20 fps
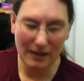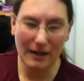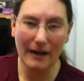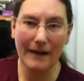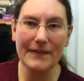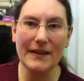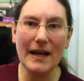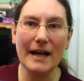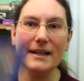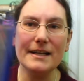
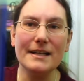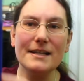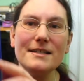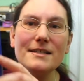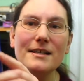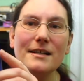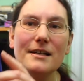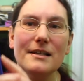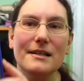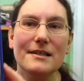And that
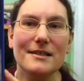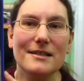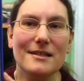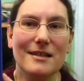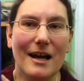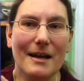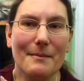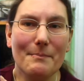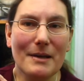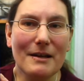is
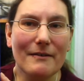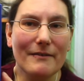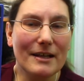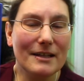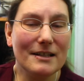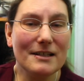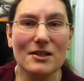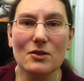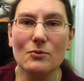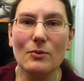Siberia.
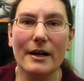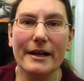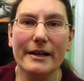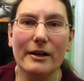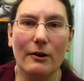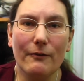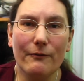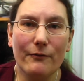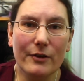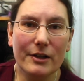This is what I
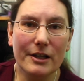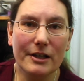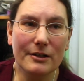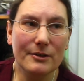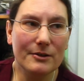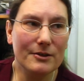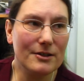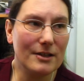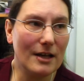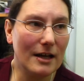got for
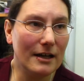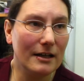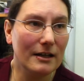those